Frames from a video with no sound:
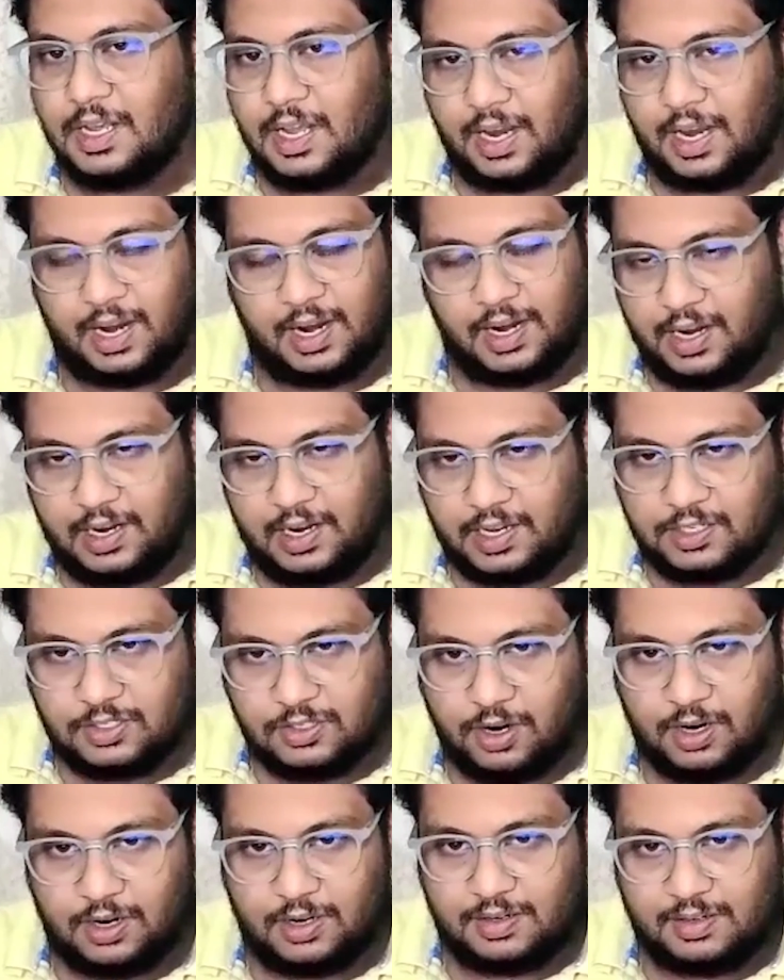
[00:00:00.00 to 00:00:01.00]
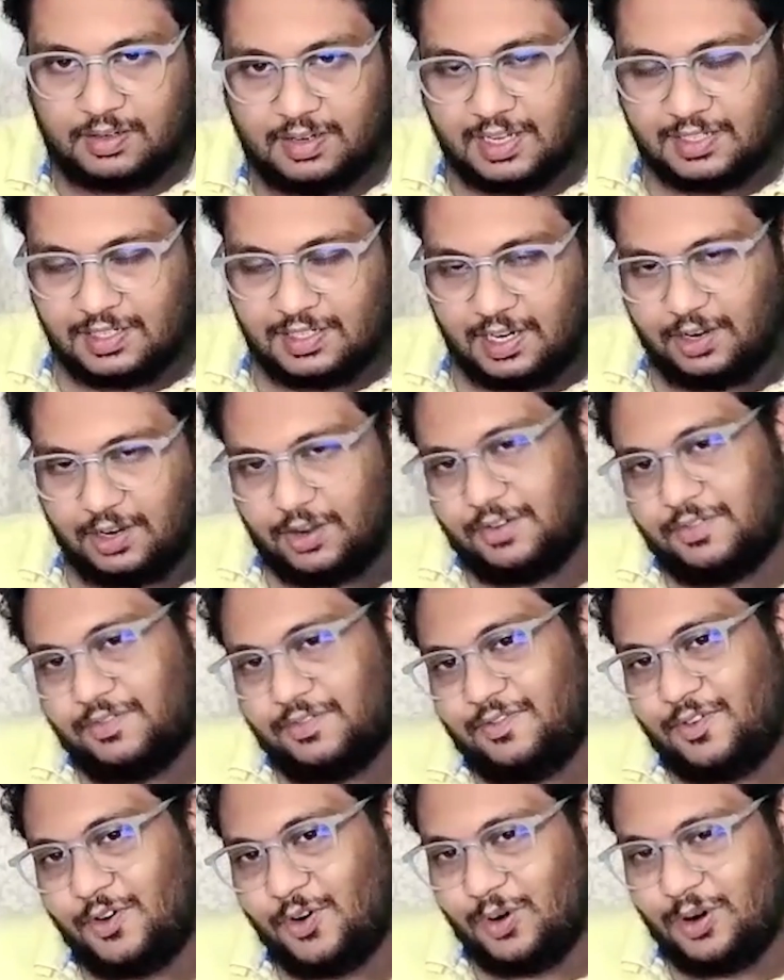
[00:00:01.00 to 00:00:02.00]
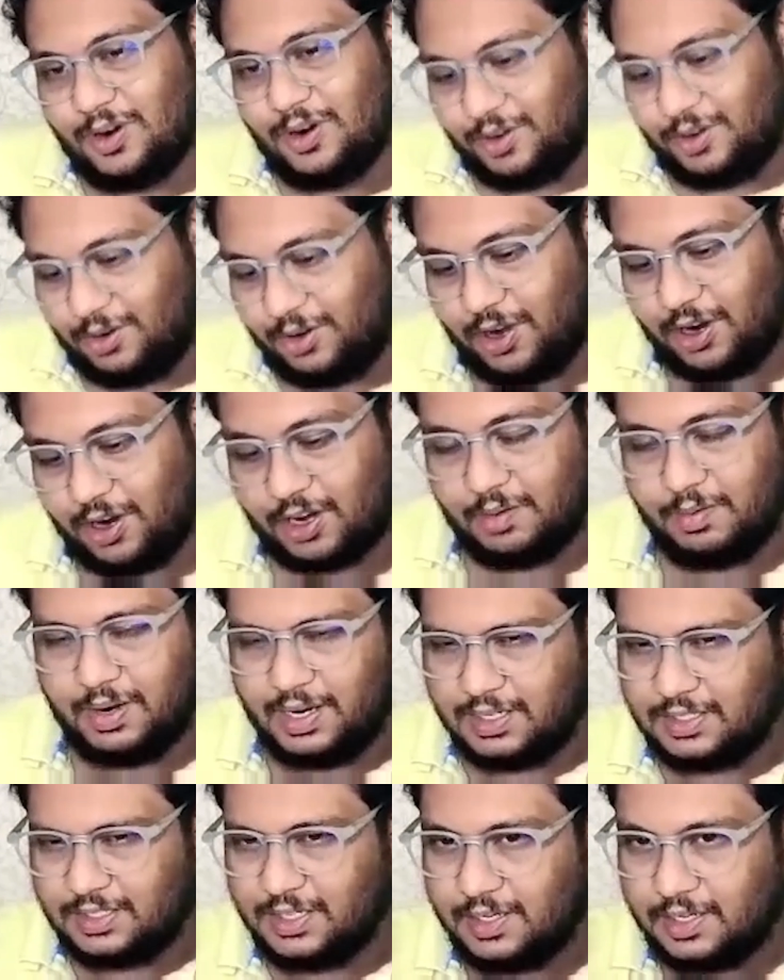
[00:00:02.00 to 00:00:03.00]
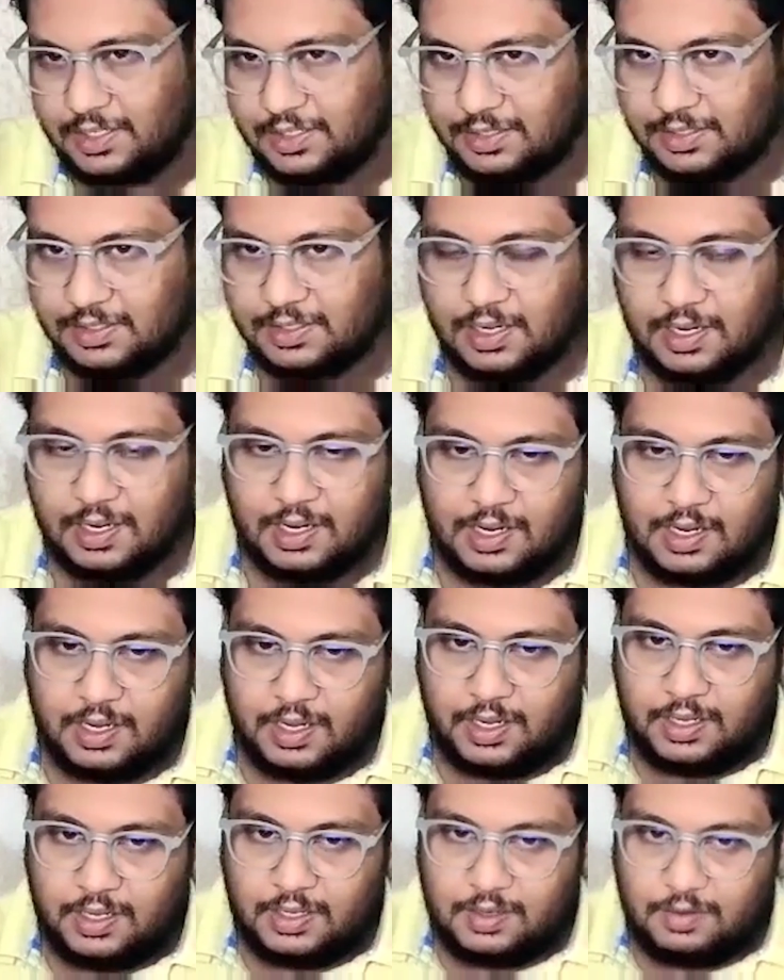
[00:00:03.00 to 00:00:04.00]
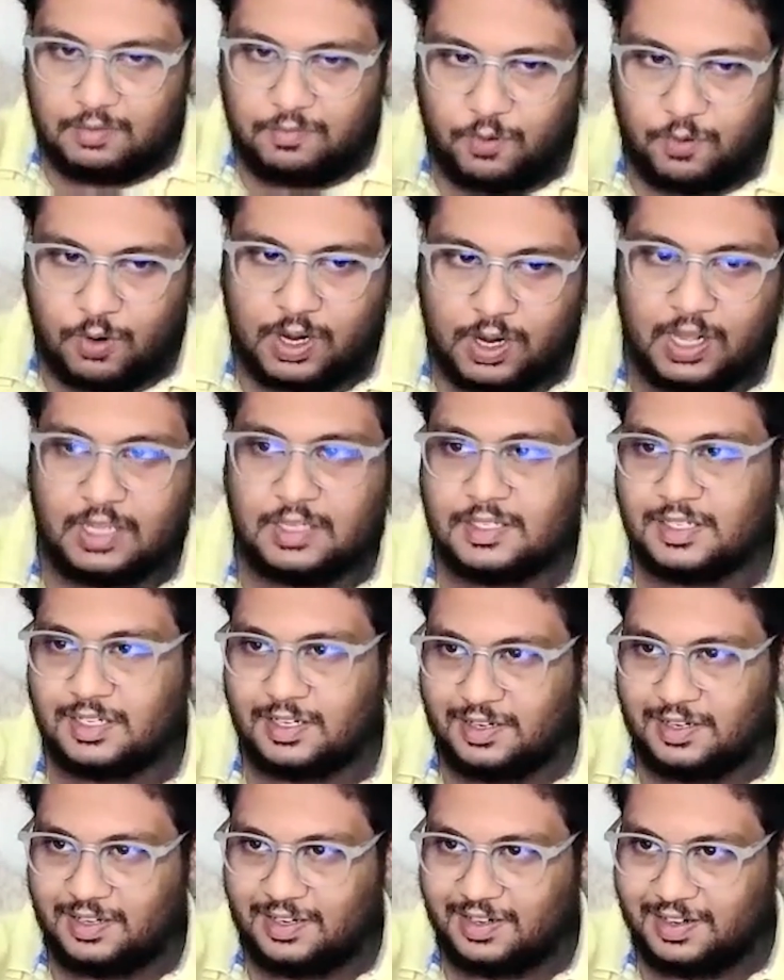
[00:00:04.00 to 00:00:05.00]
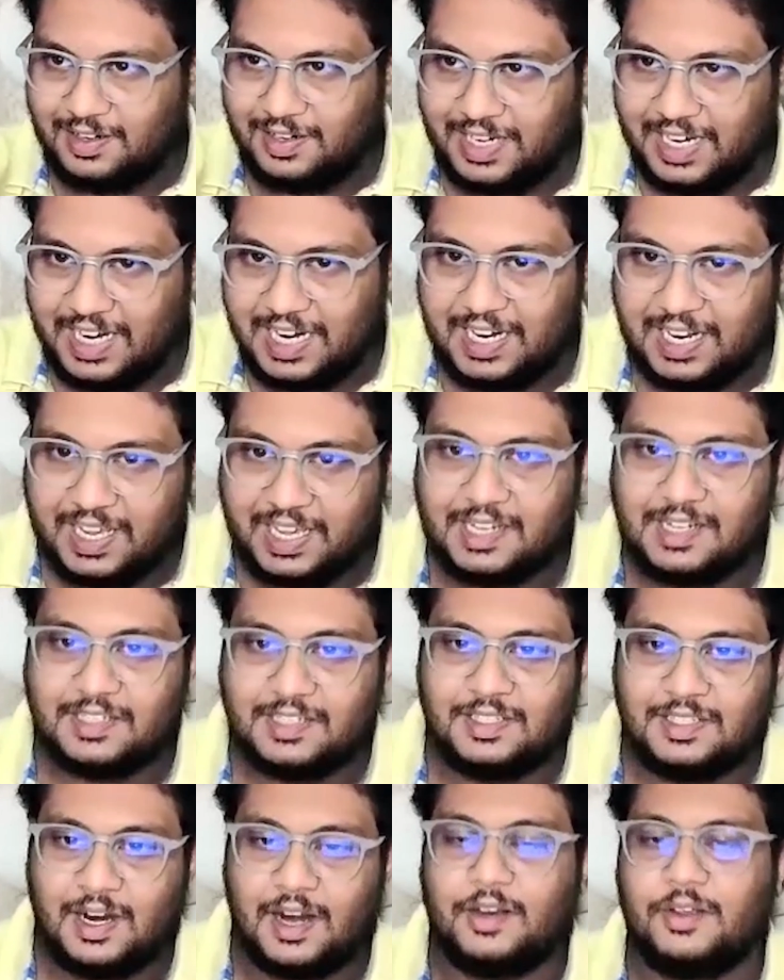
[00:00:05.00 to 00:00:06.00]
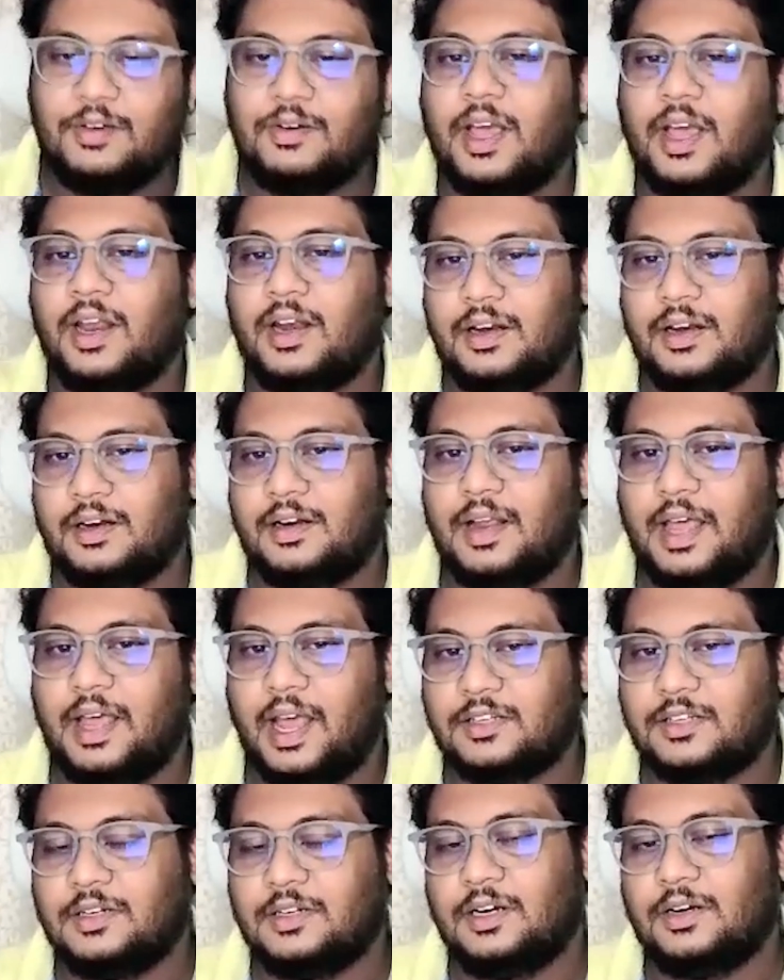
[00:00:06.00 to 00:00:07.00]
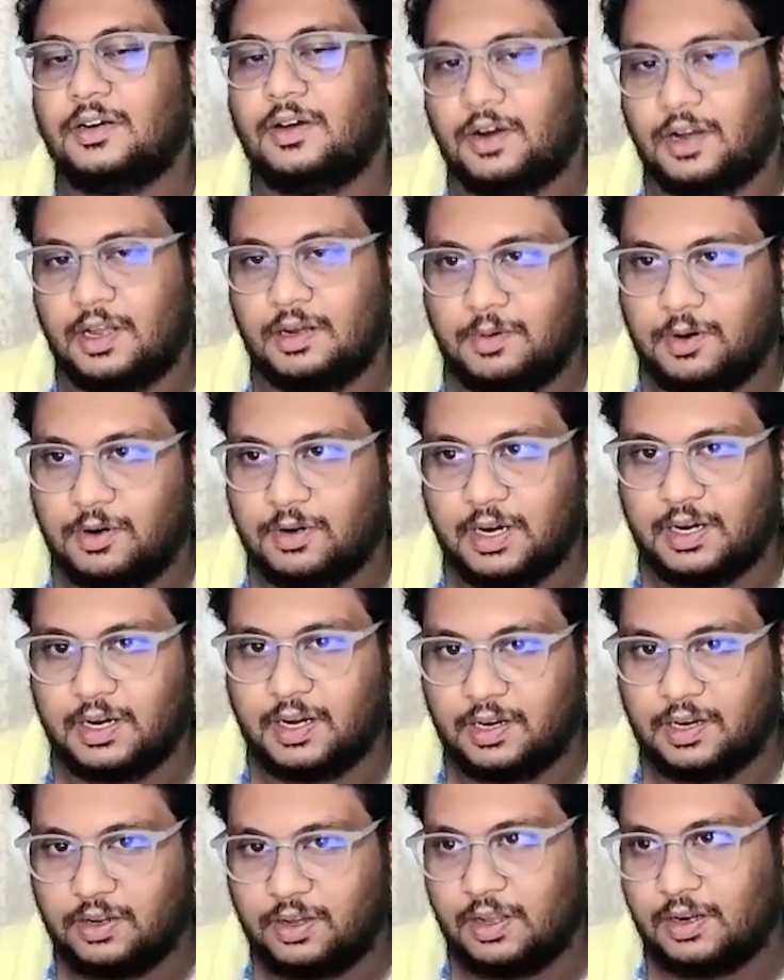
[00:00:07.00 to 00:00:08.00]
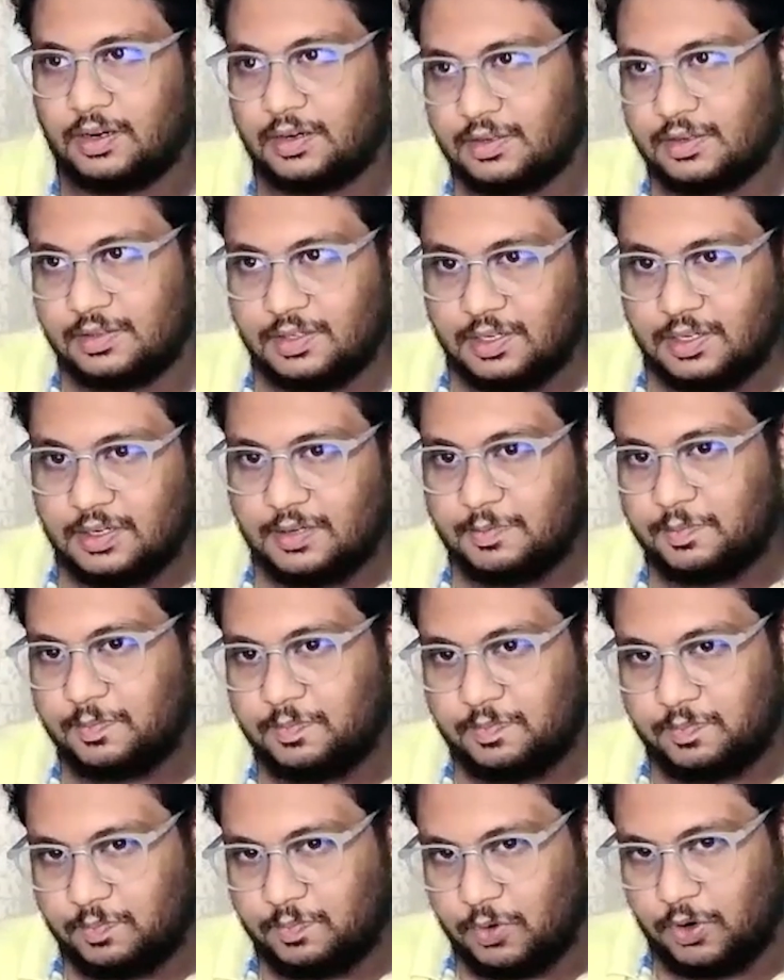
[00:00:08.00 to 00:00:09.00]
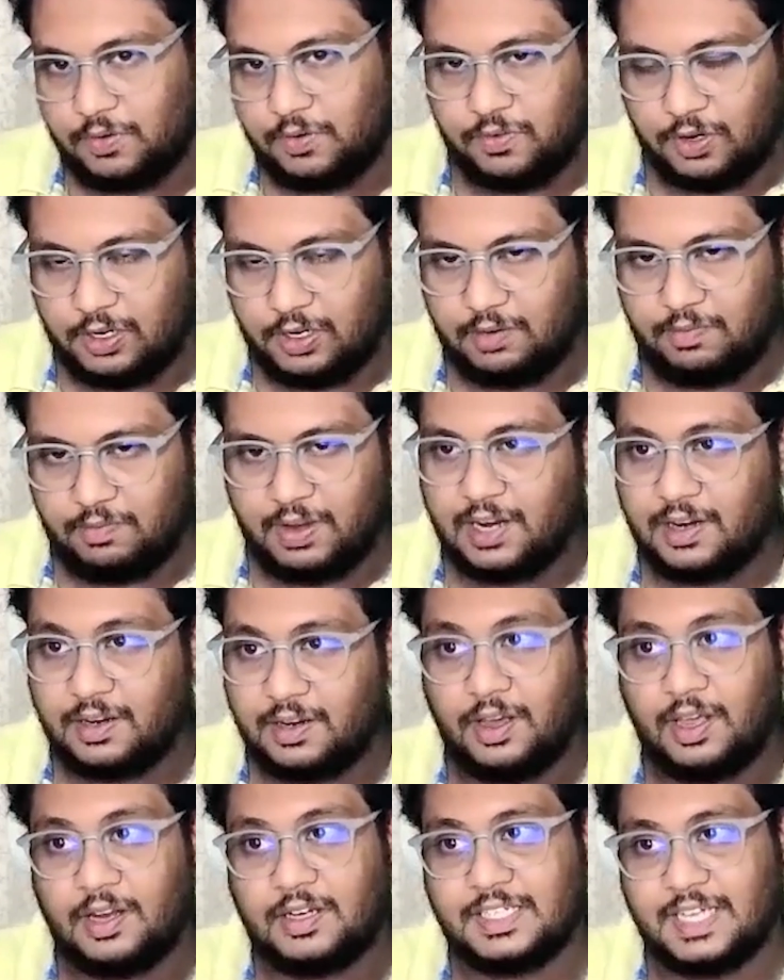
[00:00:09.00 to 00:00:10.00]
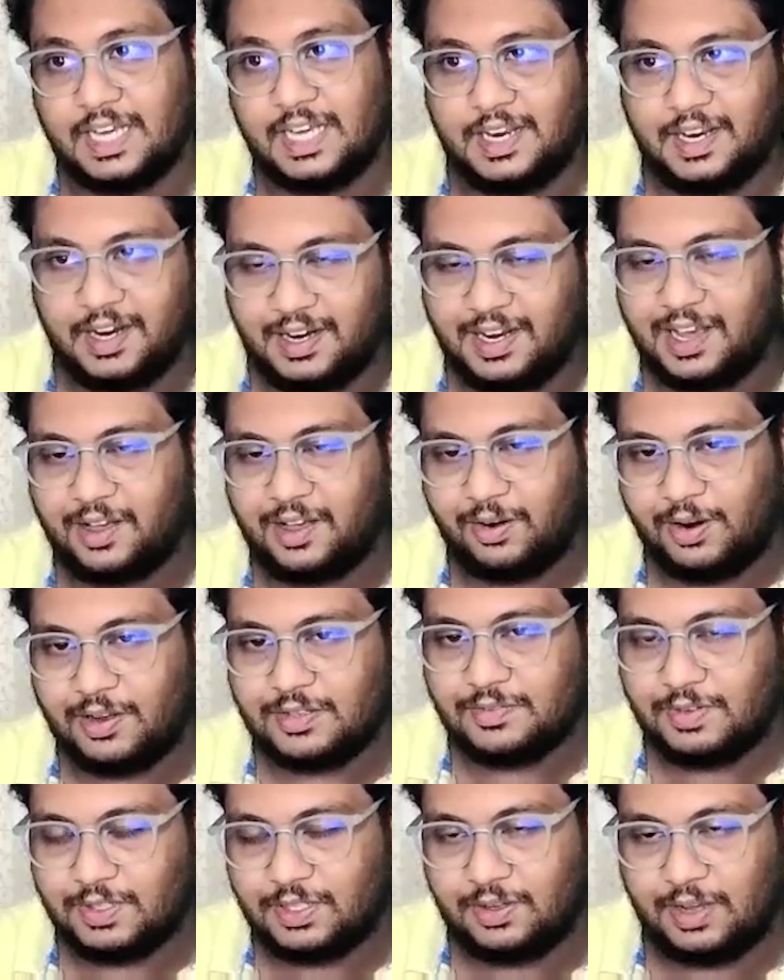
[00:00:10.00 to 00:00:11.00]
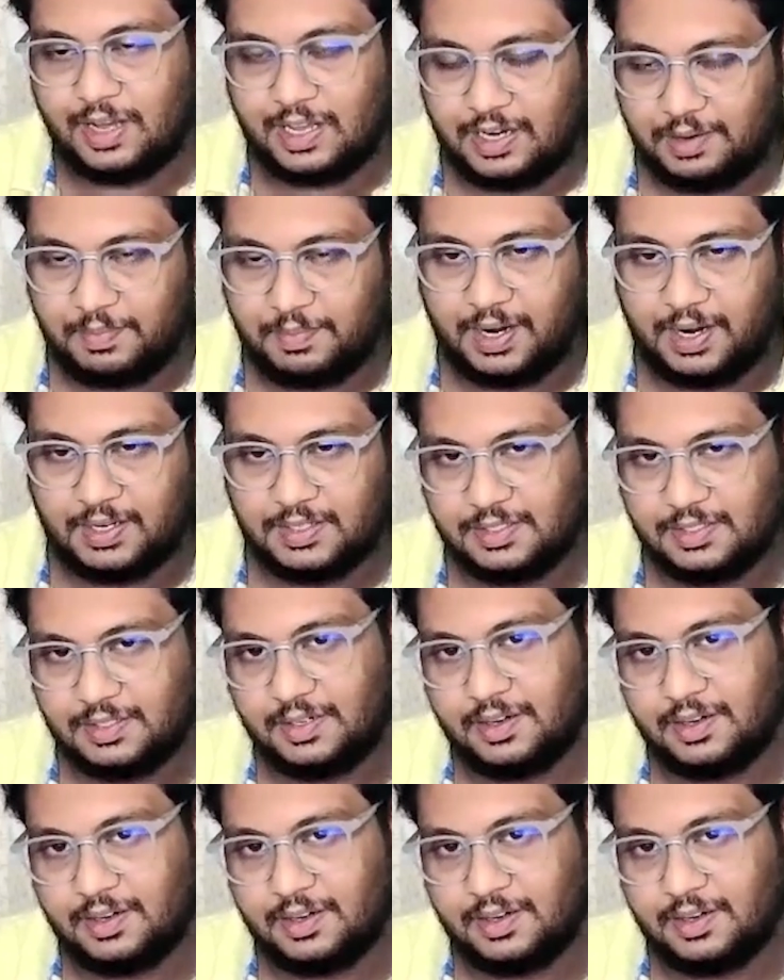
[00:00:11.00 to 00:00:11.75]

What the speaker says: And it is not a set of whole new document. It's just focused details that you can actually talk about it in your portfolio when you are sharing it across with your hiring manager.